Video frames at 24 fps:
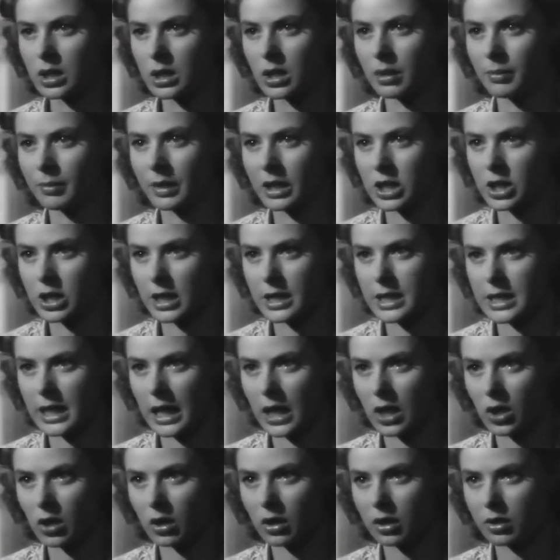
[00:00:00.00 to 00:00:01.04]
of St.
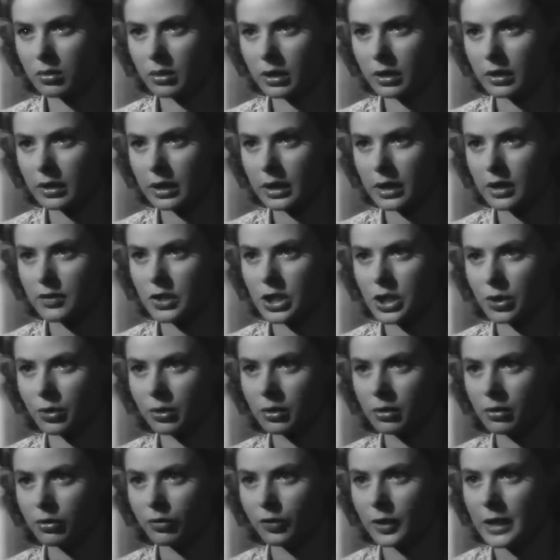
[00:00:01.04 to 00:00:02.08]
Mary's, audiences
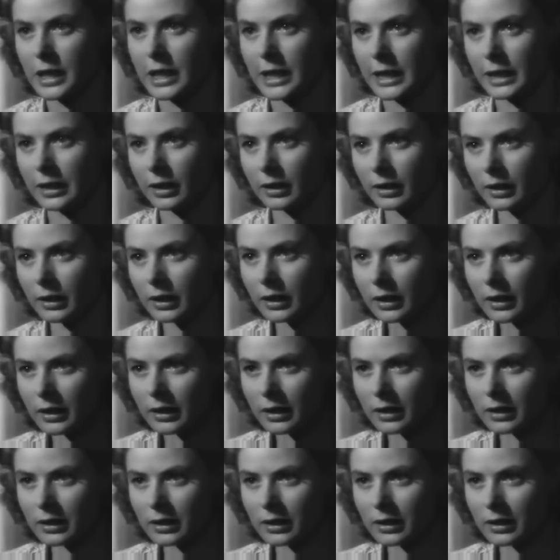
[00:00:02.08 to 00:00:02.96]
trusted her completely.